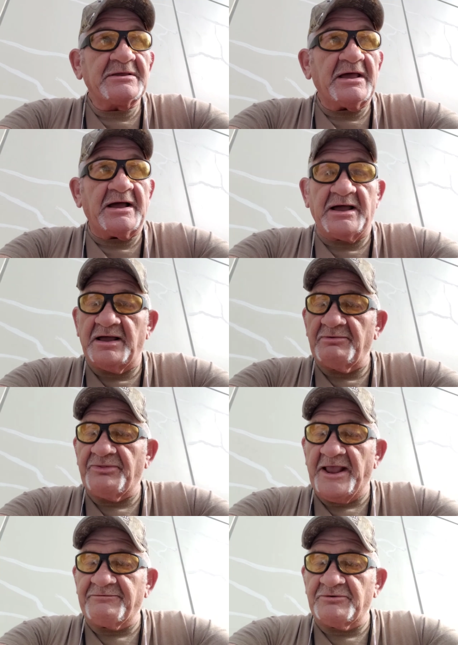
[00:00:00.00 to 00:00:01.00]
Uh,
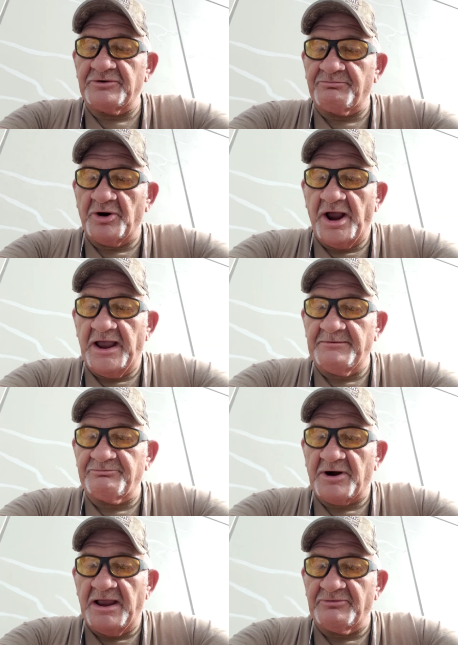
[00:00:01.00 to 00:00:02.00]
thankful to Prime.
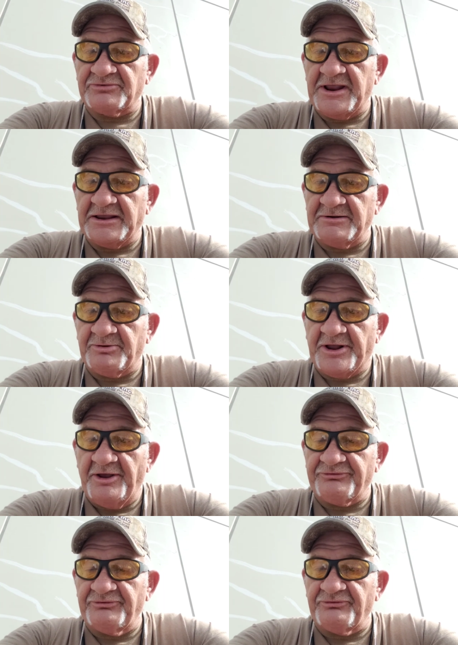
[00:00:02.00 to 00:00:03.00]
Prime is taking the
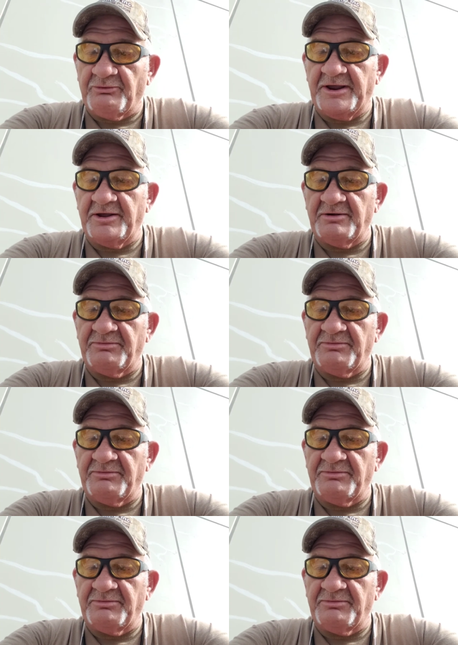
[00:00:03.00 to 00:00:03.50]
precaution as well,